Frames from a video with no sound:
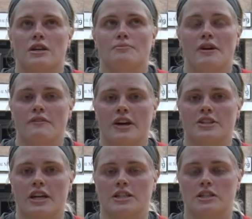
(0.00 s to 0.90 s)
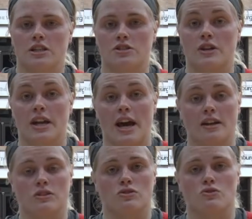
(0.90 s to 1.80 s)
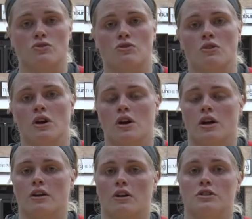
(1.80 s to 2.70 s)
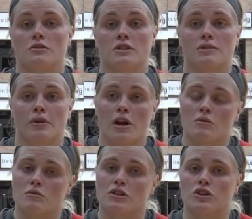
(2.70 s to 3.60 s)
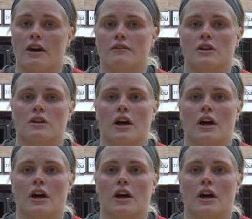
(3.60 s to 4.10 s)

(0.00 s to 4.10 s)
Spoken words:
It's big for education because you get ahead in school. And also in the spring when we're traveling a